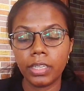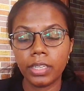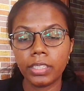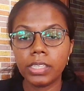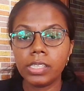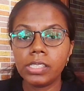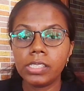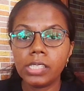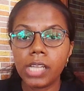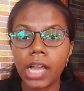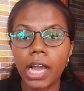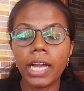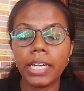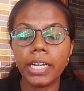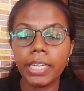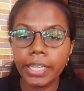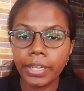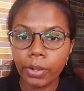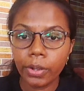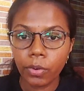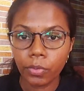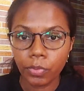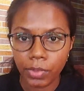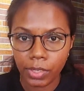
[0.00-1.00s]
In the
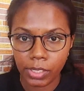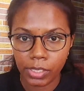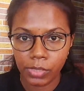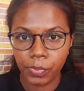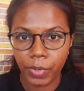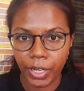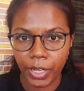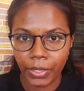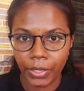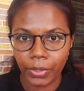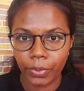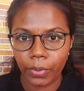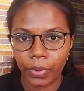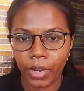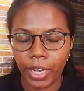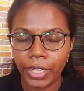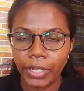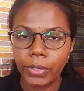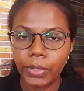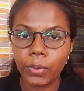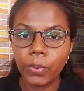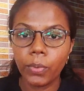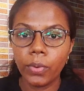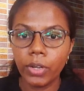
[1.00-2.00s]
starting of this video,
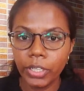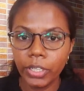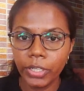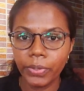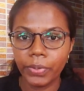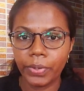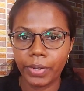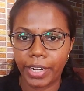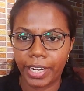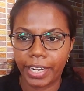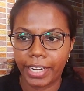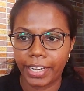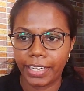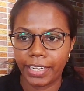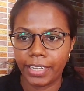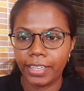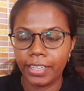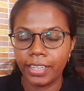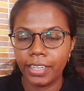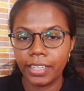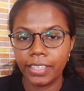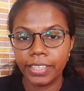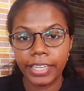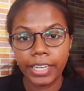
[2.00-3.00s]
I told you right.
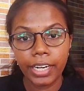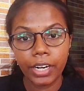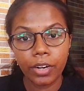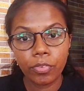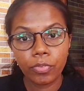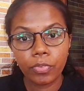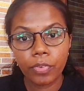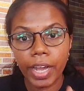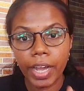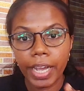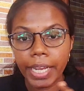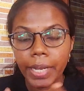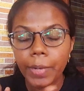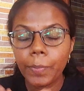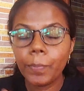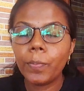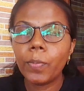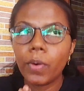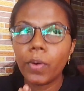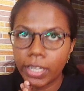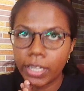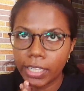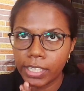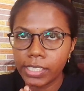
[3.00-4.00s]
There are five
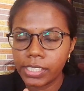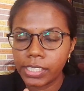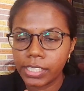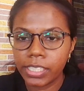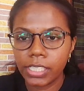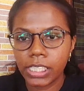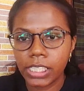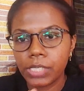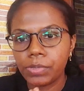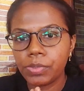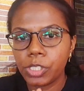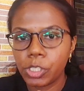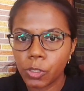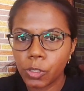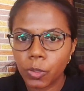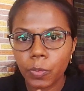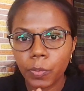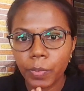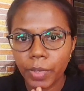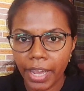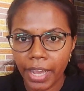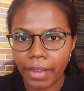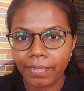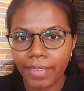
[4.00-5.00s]
important skills which
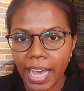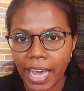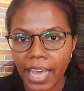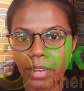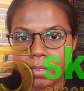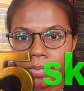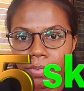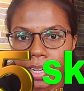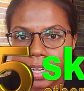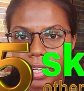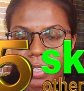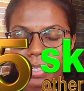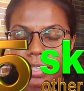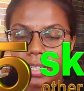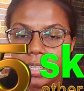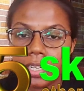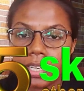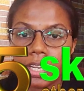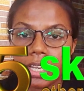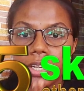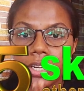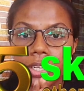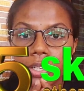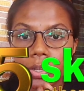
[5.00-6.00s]
will be
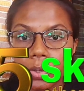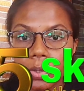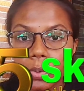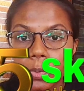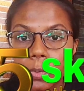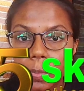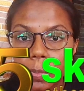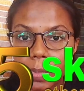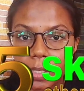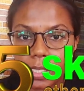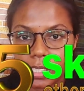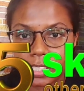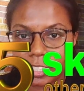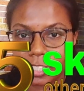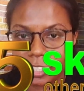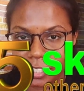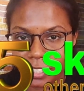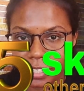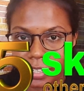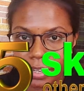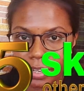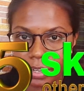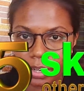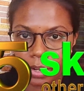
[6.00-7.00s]
evaluated in your group
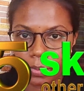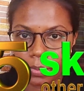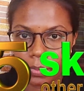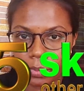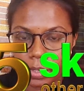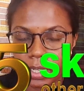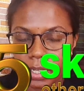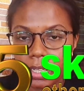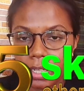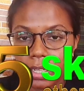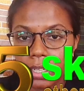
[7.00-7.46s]
discussion round.